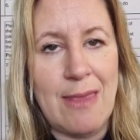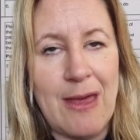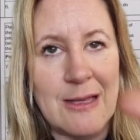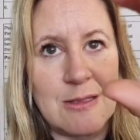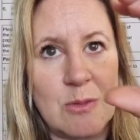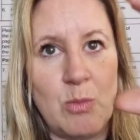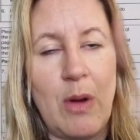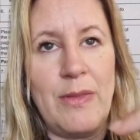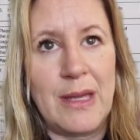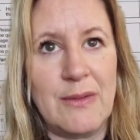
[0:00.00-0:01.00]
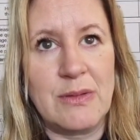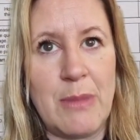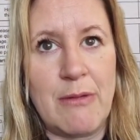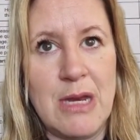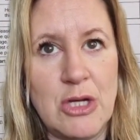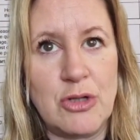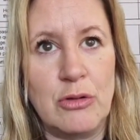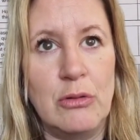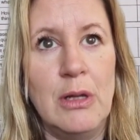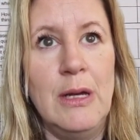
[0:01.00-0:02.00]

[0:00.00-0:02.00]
That's the one that gives them their initial